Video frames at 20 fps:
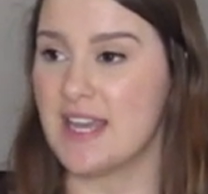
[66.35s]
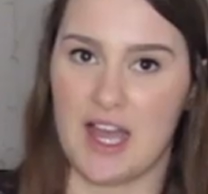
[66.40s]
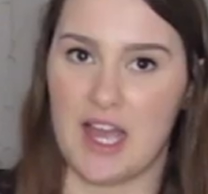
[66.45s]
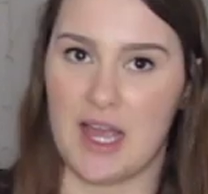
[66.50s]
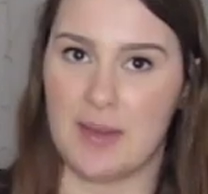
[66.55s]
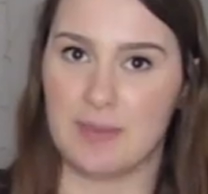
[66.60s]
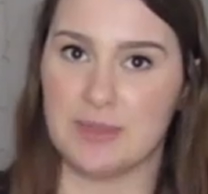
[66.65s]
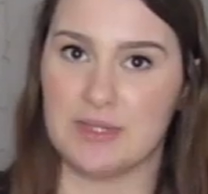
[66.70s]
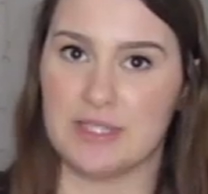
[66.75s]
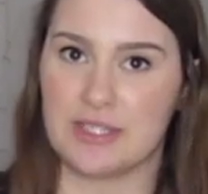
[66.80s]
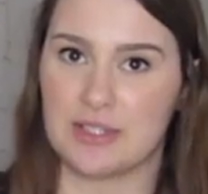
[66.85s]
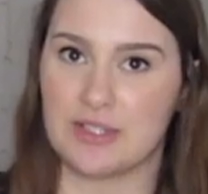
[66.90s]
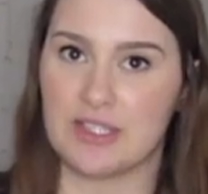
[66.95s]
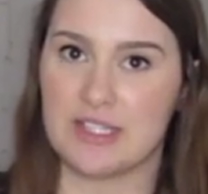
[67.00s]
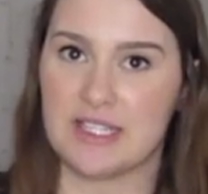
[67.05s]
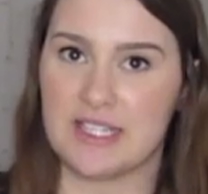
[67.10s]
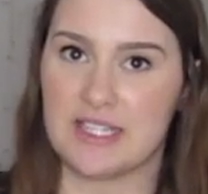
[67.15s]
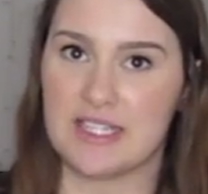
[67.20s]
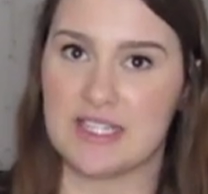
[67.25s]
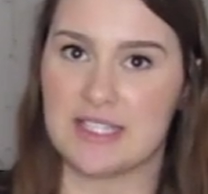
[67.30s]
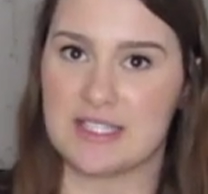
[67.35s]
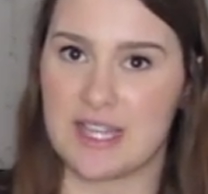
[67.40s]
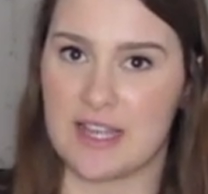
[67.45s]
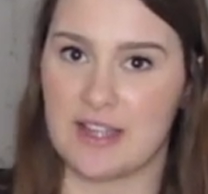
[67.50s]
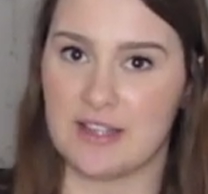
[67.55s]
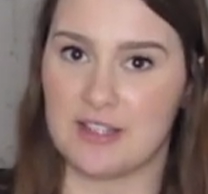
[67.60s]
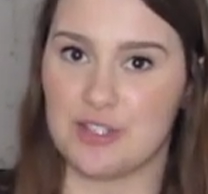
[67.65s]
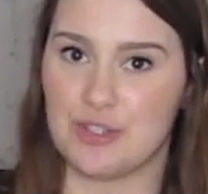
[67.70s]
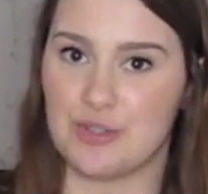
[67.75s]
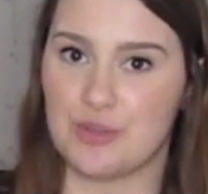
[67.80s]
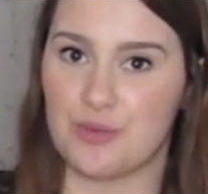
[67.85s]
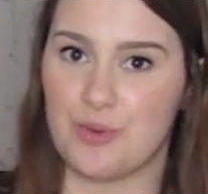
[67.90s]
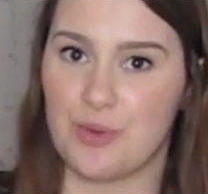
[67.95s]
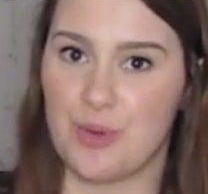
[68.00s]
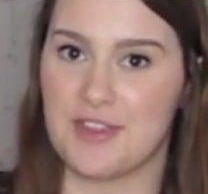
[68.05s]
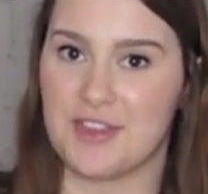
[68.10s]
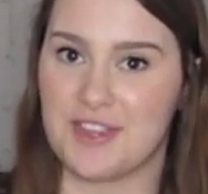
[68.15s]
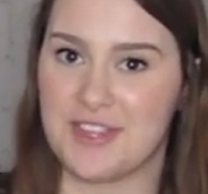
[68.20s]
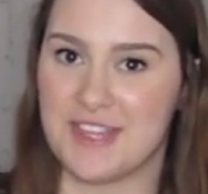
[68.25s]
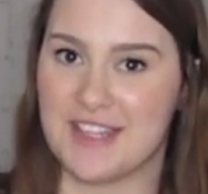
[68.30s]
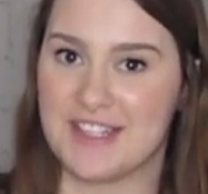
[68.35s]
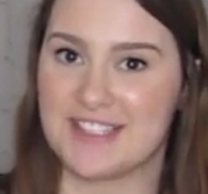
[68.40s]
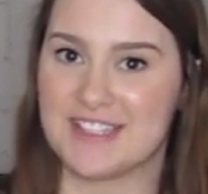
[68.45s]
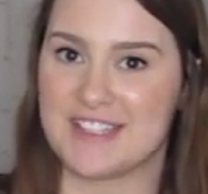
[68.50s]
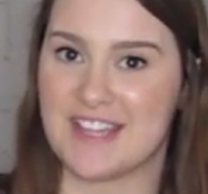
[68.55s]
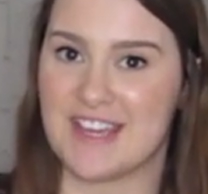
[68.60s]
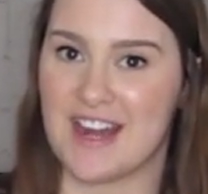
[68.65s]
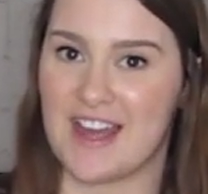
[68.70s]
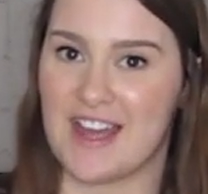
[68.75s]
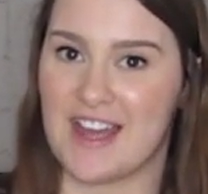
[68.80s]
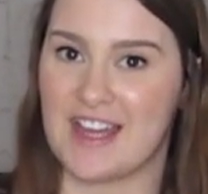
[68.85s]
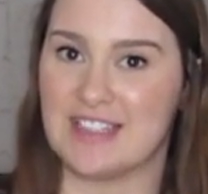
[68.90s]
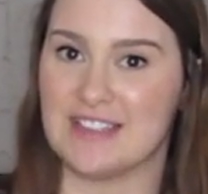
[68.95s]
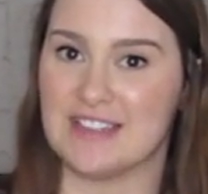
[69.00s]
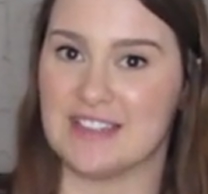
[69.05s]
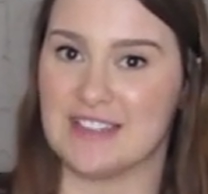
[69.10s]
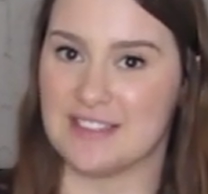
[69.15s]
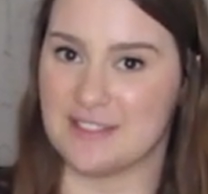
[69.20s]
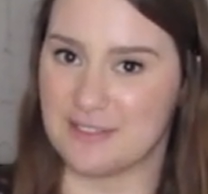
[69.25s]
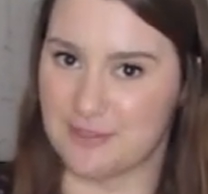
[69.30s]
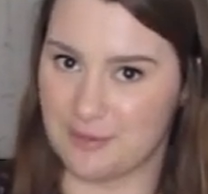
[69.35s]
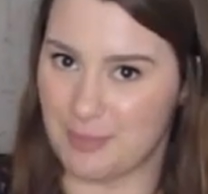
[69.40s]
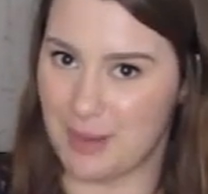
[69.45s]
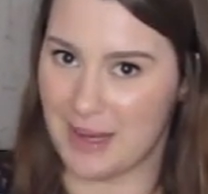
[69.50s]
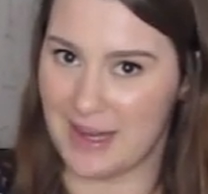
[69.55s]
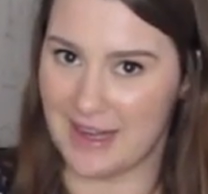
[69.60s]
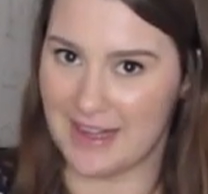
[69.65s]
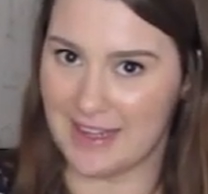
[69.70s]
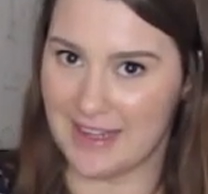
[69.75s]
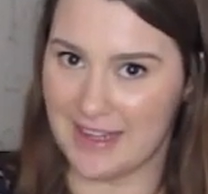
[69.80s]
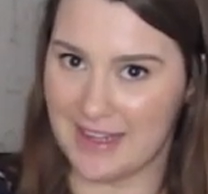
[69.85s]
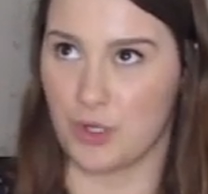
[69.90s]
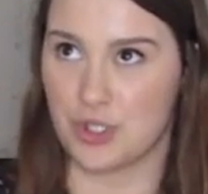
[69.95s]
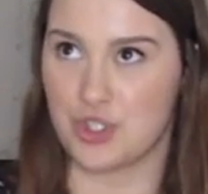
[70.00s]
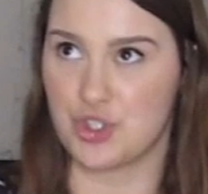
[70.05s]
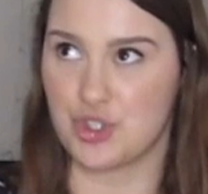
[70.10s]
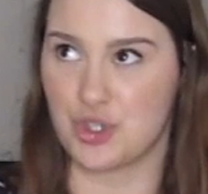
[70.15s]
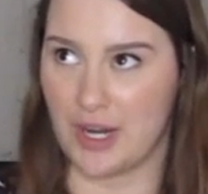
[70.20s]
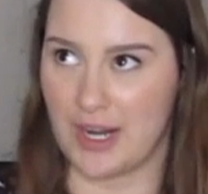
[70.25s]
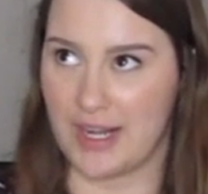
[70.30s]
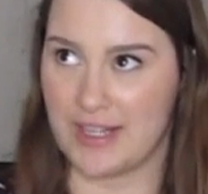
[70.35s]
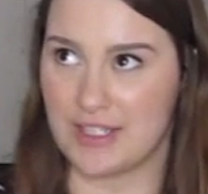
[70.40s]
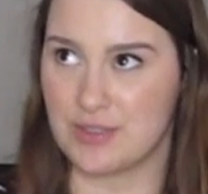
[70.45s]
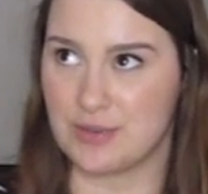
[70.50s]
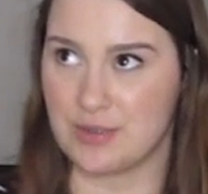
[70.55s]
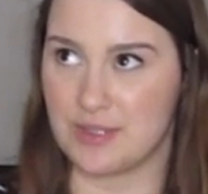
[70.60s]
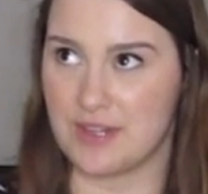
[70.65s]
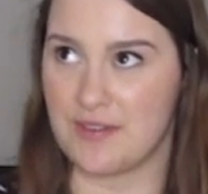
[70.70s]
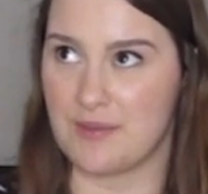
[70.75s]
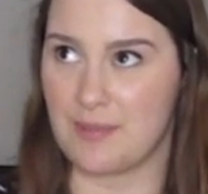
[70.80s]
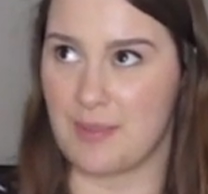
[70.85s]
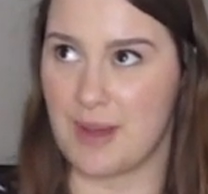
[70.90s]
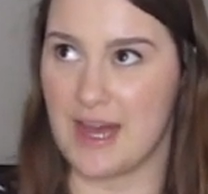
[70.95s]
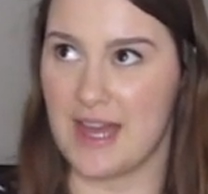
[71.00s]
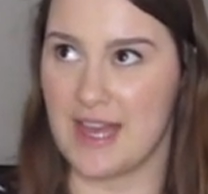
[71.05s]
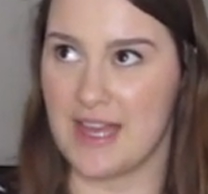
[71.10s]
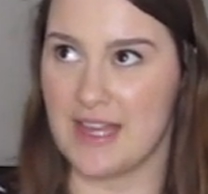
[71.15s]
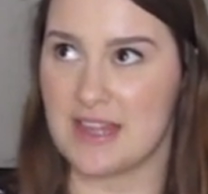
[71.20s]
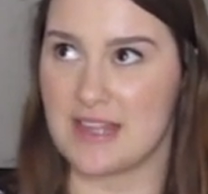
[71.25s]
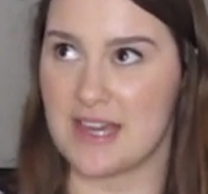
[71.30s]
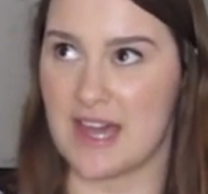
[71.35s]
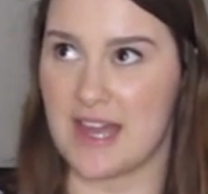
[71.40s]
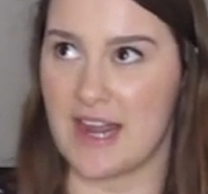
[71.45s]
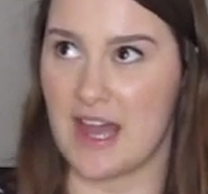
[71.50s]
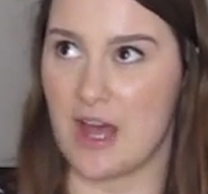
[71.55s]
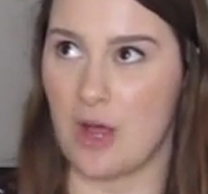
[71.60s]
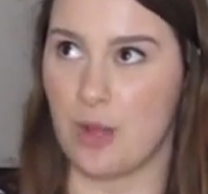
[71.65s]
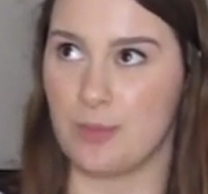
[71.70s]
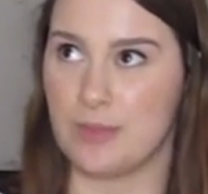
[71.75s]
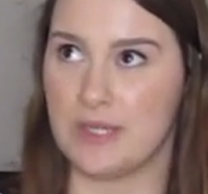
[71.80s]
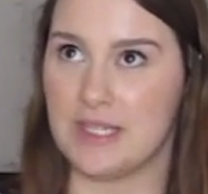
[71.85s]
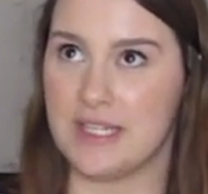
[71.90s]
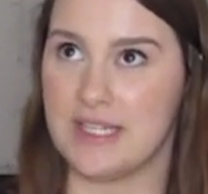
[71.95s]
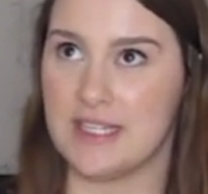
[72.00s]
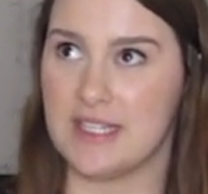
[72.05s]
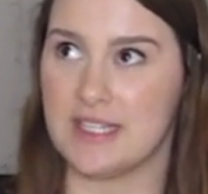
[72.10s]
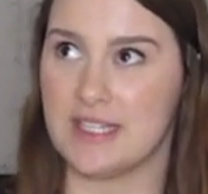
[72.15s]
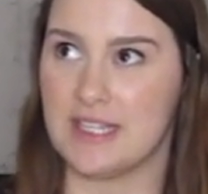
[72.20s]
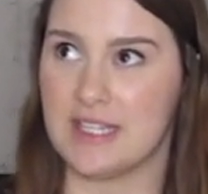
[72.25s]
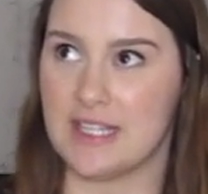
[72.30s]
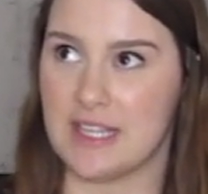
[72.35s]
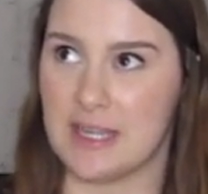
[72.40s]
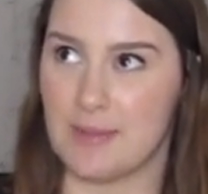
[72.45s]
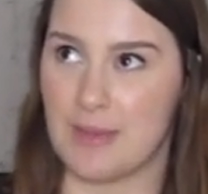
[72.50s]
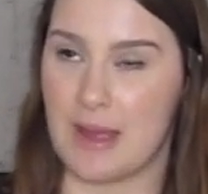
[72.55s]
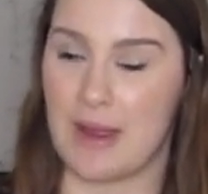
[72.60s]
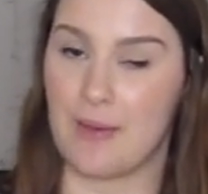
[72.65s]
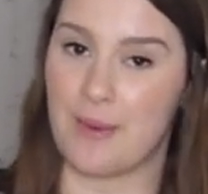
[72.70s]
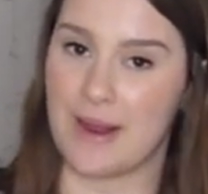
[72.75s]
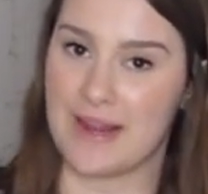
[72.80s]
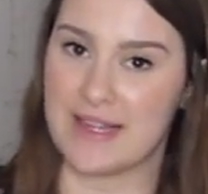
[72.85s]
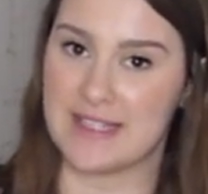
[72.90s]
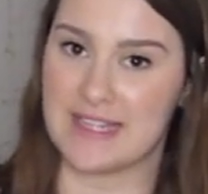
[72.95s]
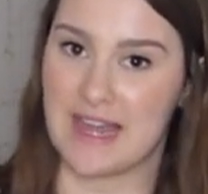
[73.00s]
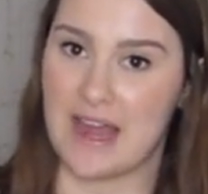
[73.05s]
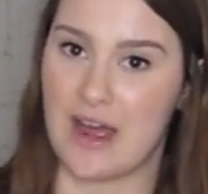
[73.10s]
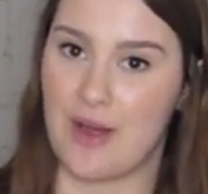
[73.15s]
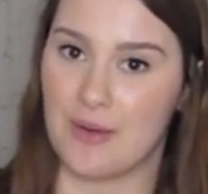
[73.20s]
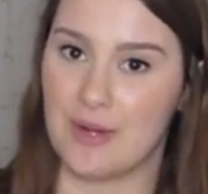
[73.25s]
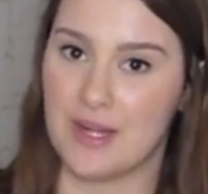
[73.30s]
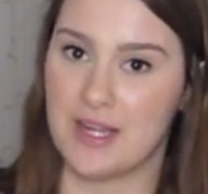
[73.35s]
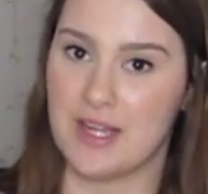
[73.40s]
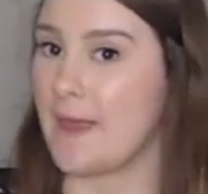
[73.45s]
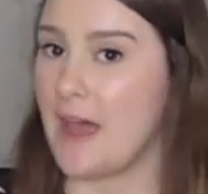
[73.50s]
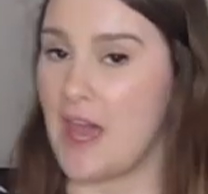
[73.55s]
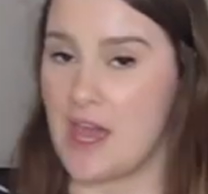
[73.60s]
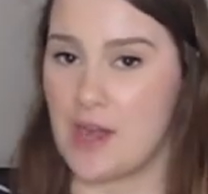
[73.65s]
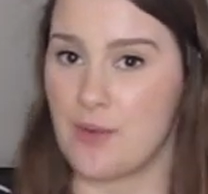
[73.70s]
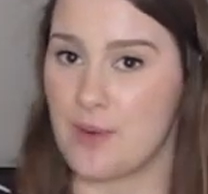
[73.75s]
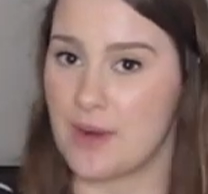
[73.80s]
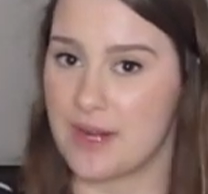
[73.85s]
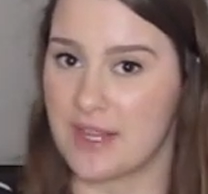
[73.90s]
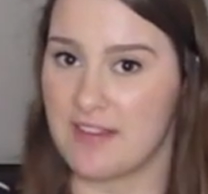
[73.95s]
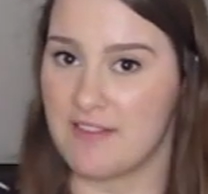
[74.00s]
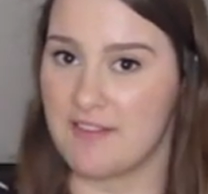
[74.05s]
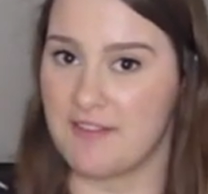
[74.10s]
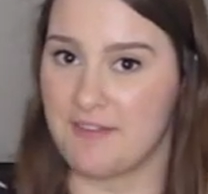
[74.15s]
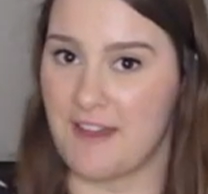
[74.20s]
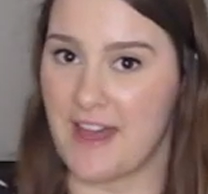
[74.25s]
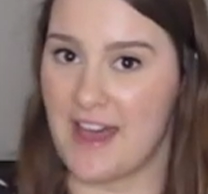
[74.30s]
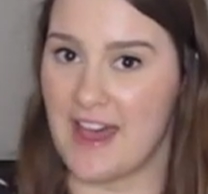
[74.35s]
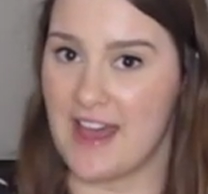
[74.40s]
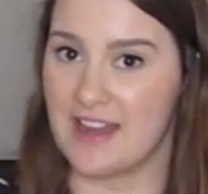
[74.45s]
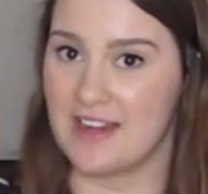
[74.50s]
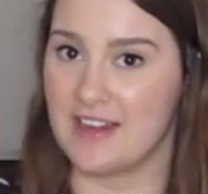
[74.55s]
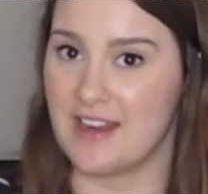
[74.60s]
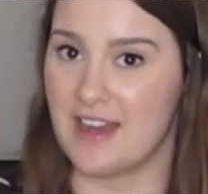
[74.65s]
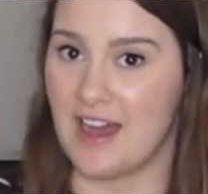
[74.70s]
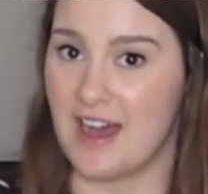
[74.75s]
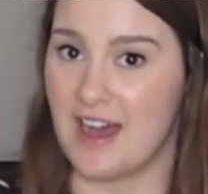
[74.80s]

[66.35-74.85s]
I'm literally going to tell you the things that I live by or try to live by that help me keep my weight down. I don't want to get fat.